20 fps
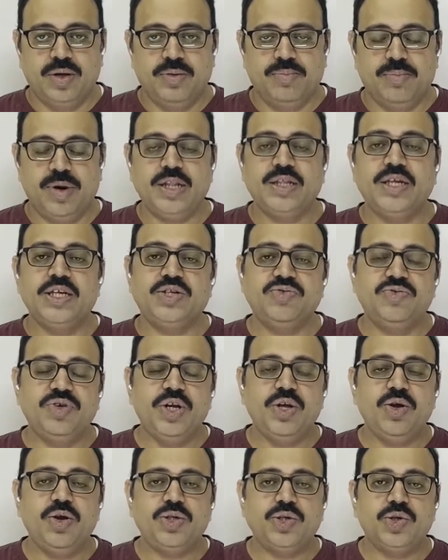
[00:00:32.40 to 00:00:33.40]
But this
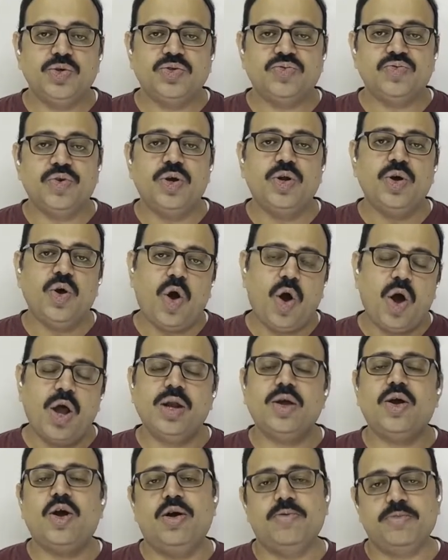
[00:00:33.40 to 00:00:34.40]
video is useful to
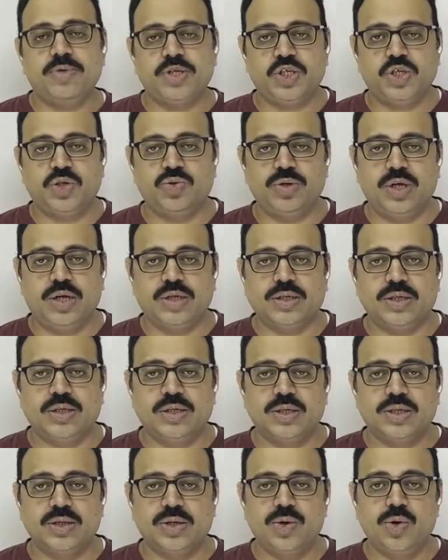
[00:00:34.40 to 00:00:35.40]
all commerce
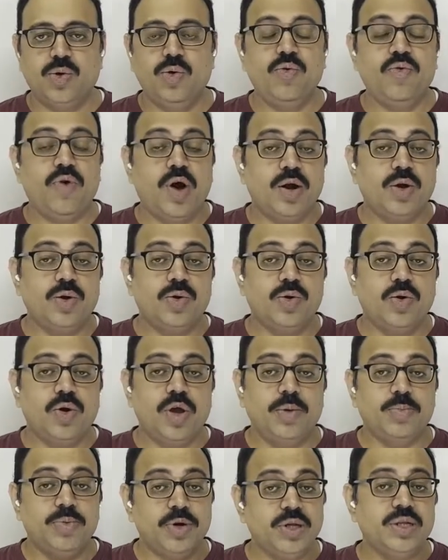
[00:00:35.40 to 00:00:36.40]
students who want to know
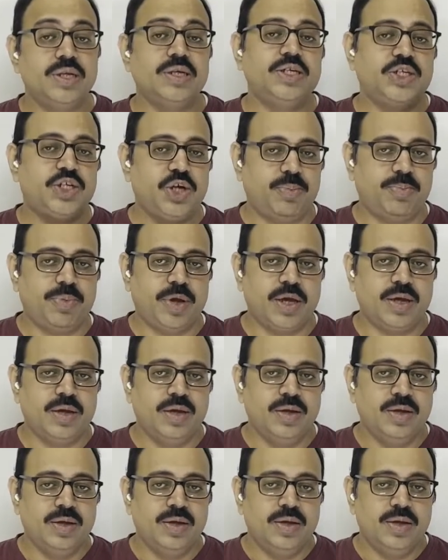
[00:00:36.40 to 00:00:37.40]
about this topic.
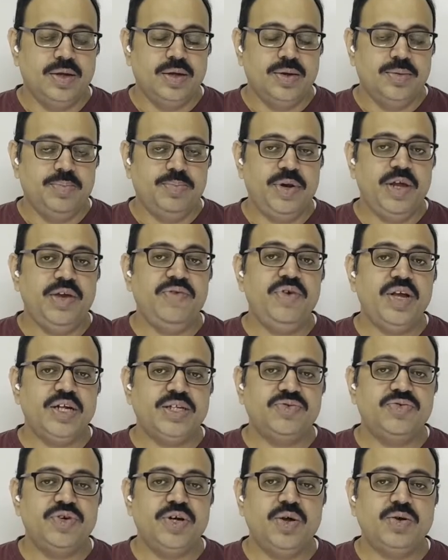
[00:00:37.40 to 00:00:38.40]

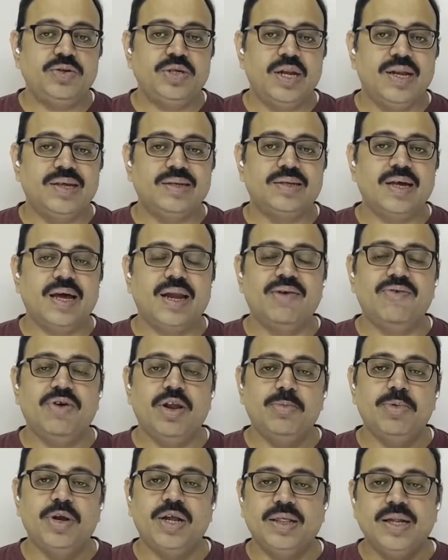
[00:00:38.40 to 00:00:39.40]
Previous videos links are
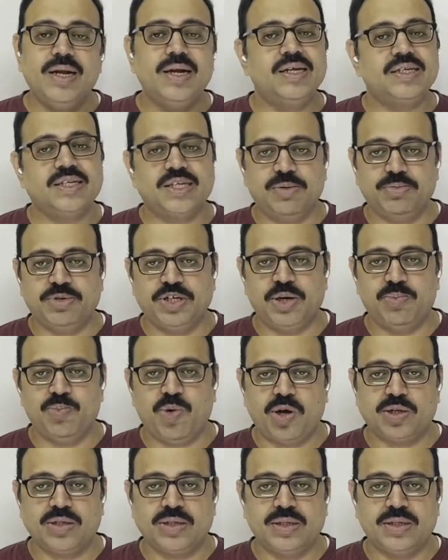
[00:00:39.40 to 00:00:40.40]
available in the description
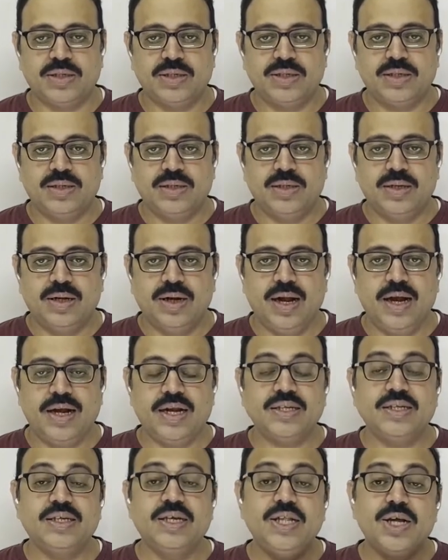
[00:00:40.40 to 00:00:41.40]
box. Let
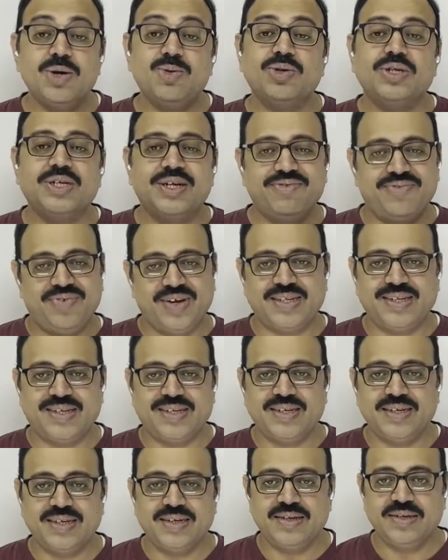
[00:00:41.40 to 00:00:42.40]
us see the question
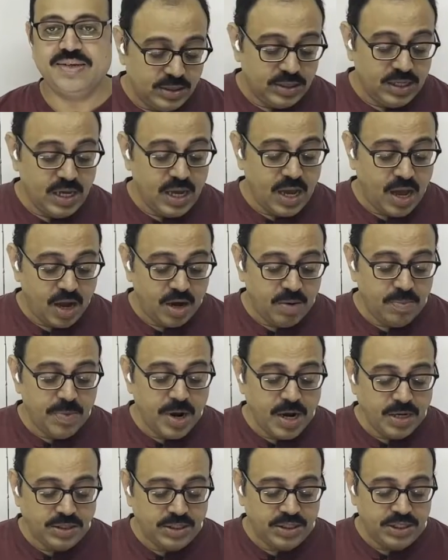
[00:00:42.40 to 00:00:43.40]
first. Sri
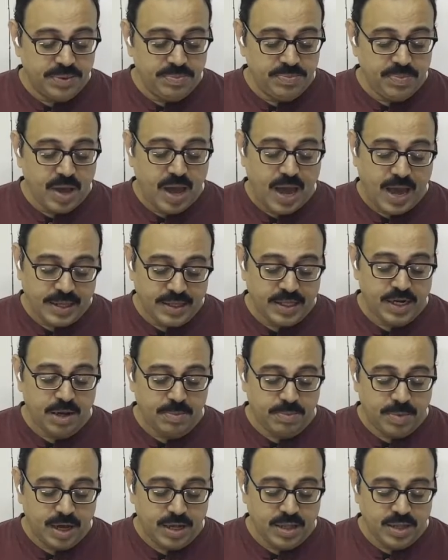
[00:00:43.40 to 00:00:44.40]
Hanuman Gym,
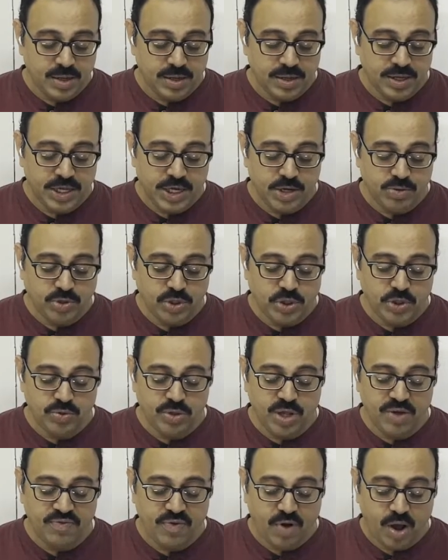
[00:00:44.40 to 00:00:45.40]
Hyderabad gives you
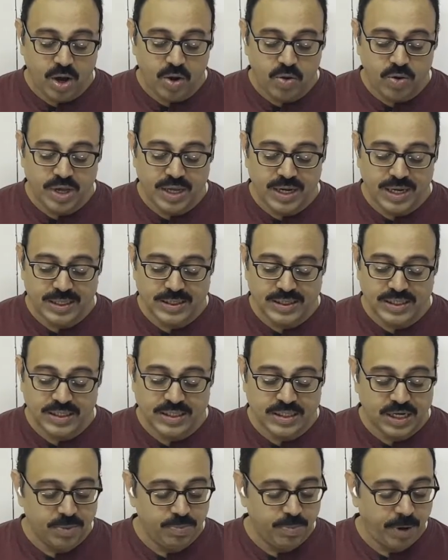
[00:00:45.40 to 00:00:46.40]
the following
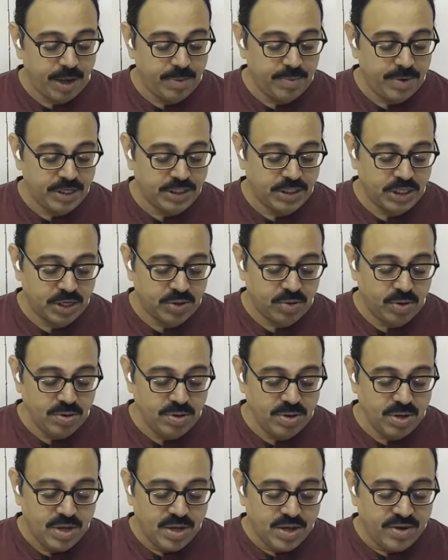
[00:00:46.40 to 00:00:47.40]
receipts and payments
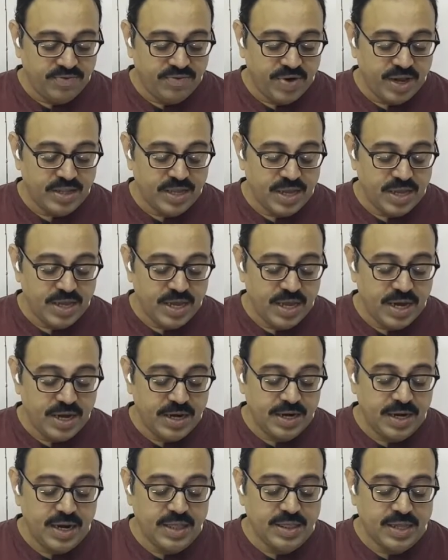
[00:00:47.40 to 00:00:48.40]
account for the year
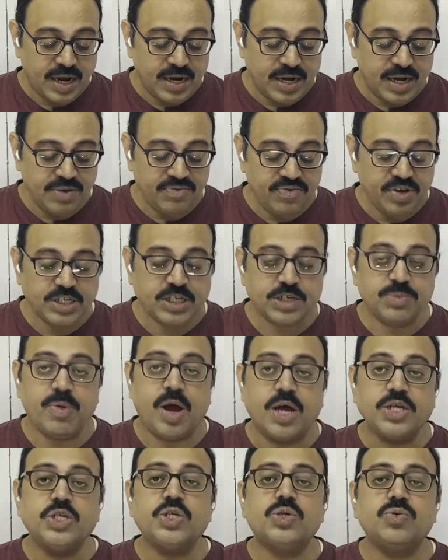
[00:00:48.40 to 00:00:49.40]
ended 31st
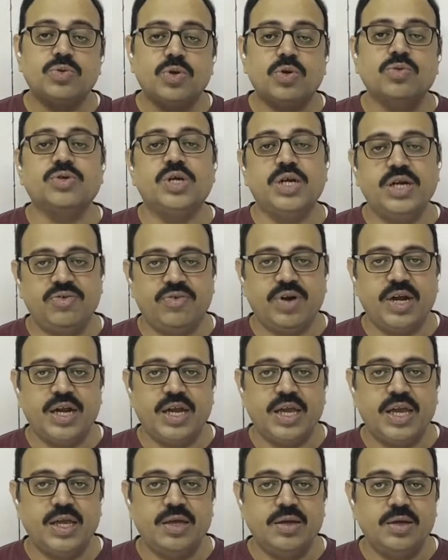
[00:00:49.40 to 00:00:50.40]
March
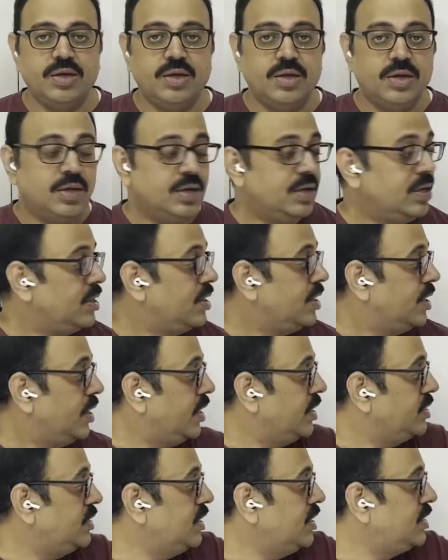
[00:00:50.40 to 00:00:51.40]
2020.
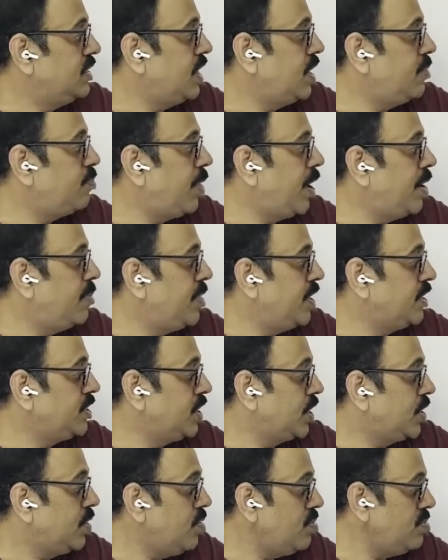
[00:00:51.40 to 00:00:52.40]
Receipts and payments
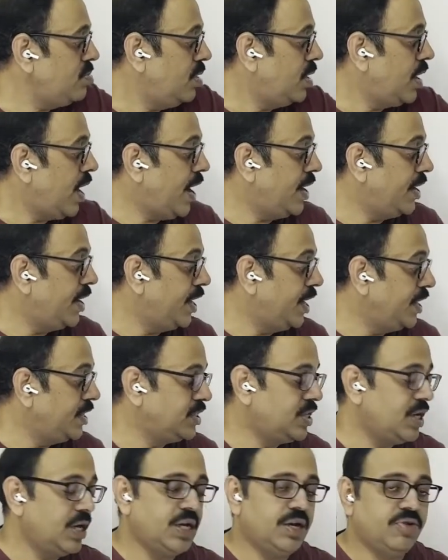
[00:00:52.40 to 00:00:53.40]
account and
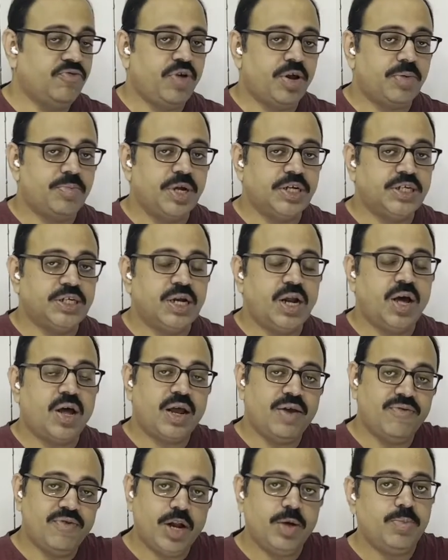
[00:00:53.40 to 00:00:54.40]
additional information are
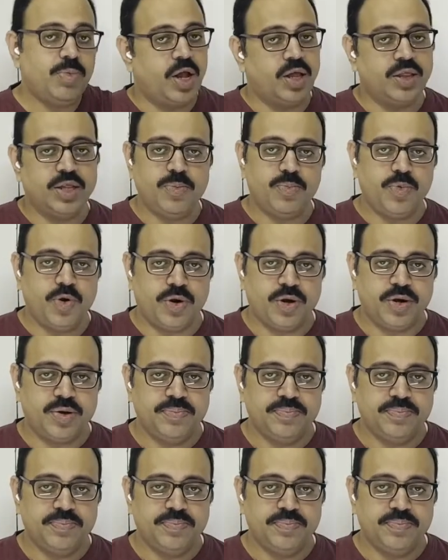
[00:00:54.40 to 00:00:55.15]
available on the board.